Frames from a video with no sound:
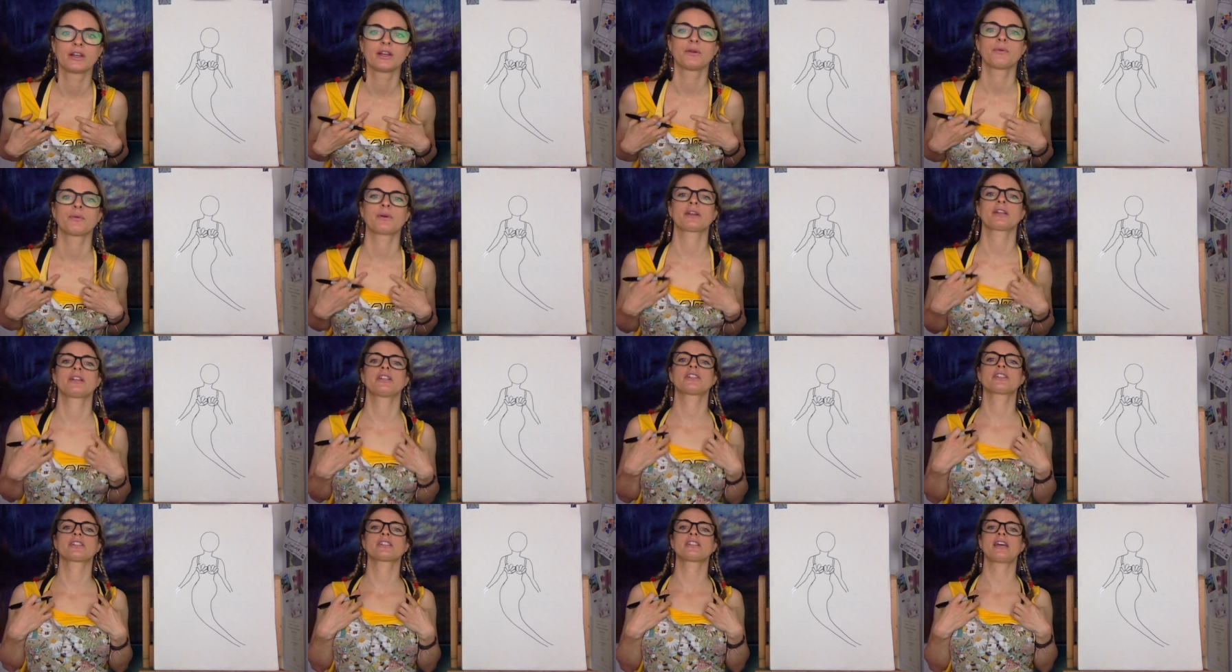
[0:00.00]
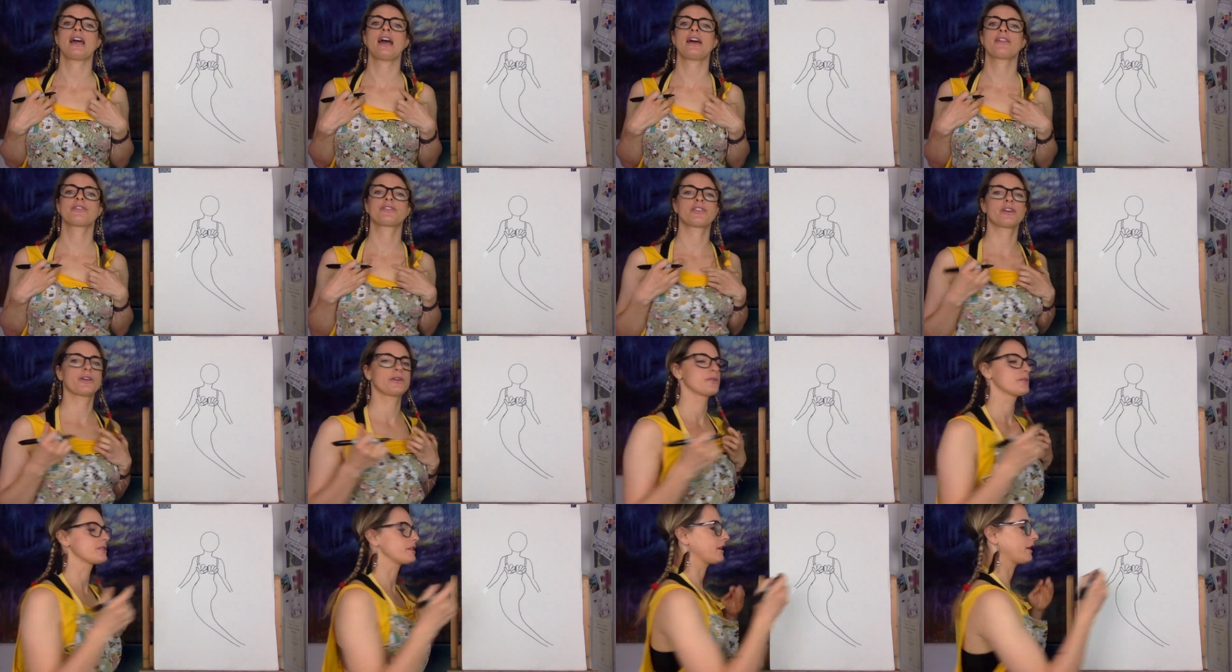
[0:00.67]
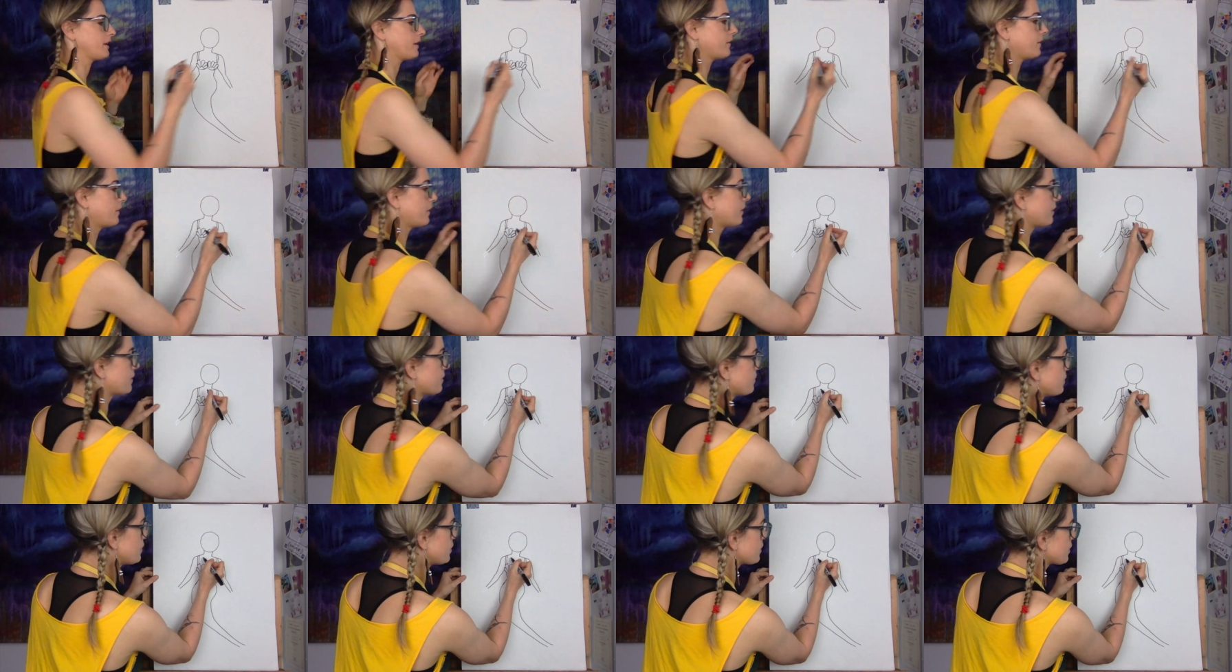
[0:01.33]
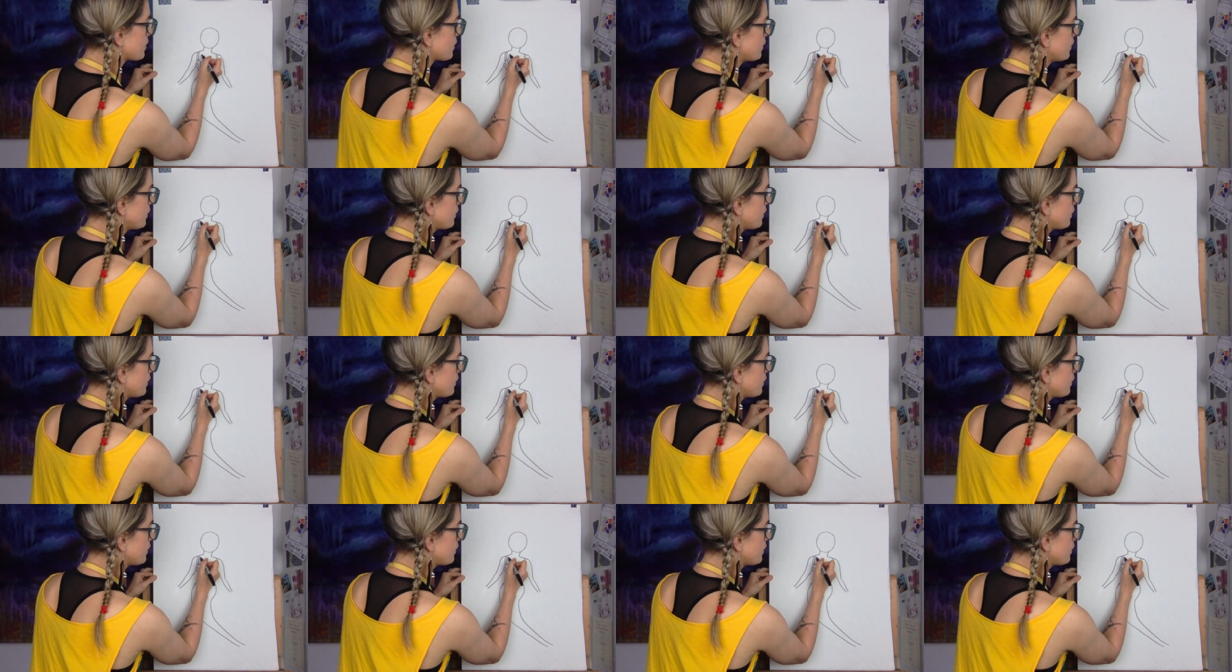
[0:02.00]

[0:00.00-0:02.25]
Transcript: We're going to just add those in. So we're just going